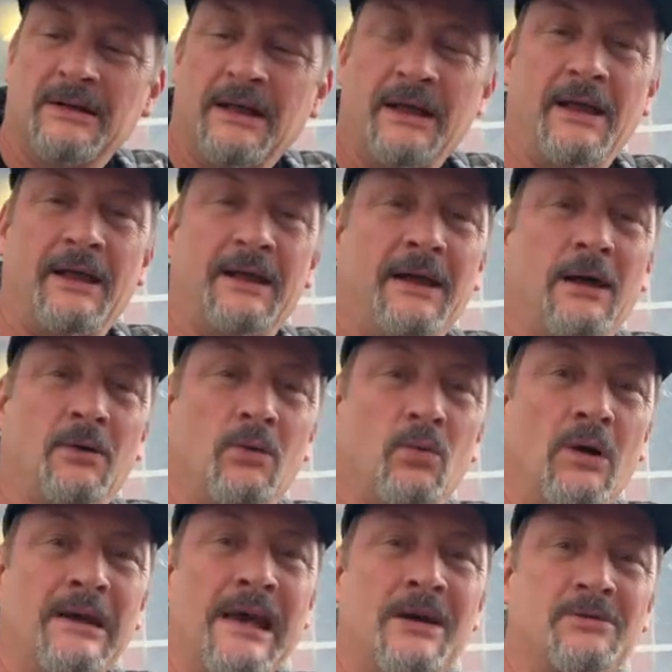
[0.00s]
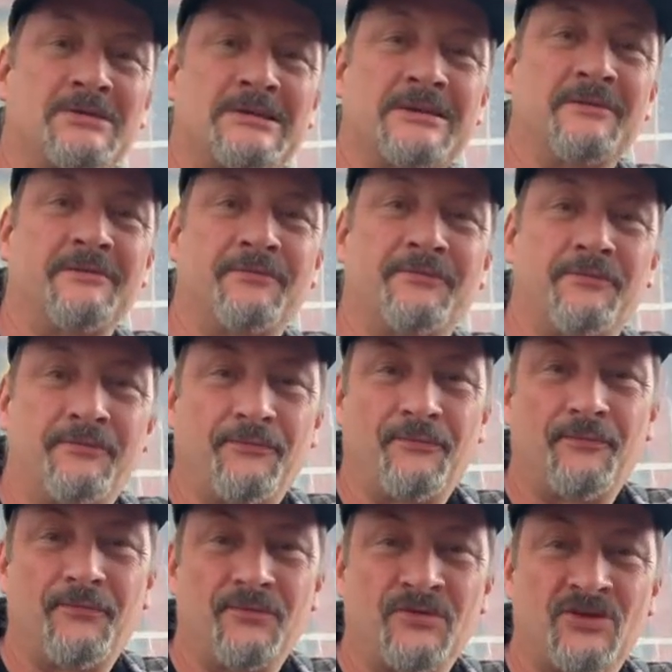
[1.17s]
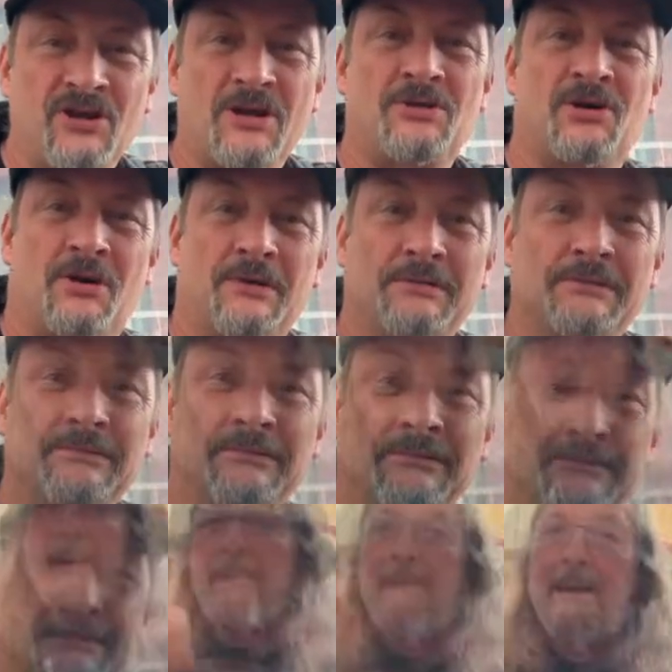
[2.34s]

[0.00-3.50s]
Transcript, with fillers: and 1 ounce of ginger. Hi, I'm